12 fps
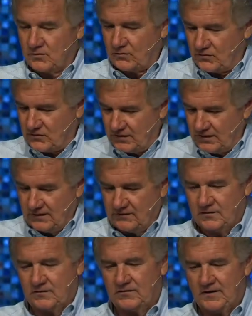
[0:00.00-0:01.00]
she
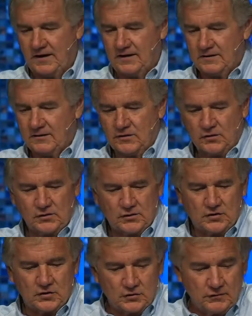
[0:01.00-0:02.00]
just had a little
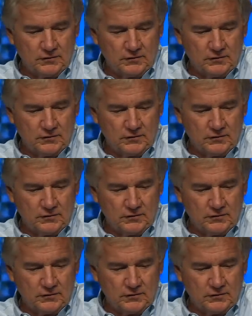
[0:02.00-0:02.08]
girl.